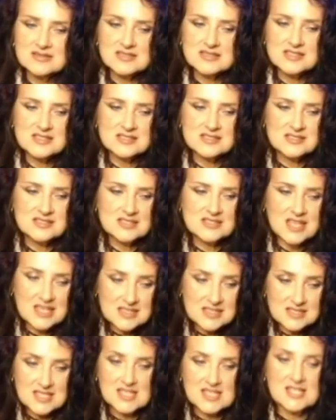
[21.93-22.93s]

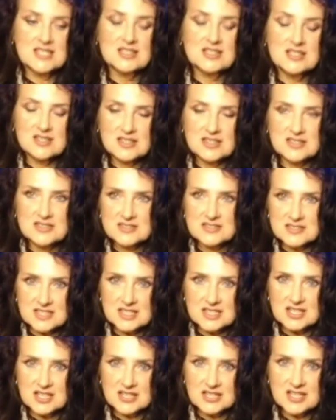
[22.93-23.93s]
sat down and I
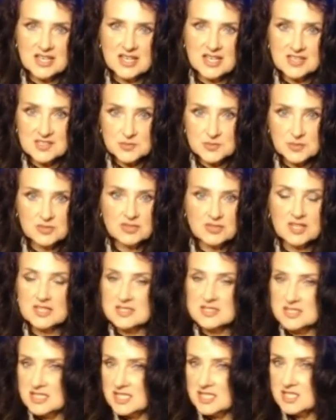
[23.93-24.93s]
said, okay, Spirit, I
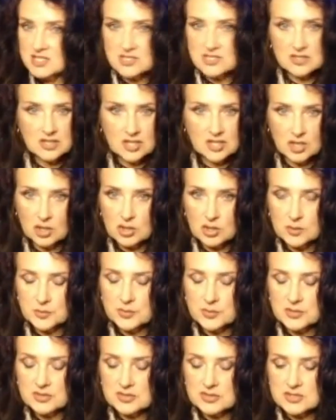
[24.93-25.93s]
need your help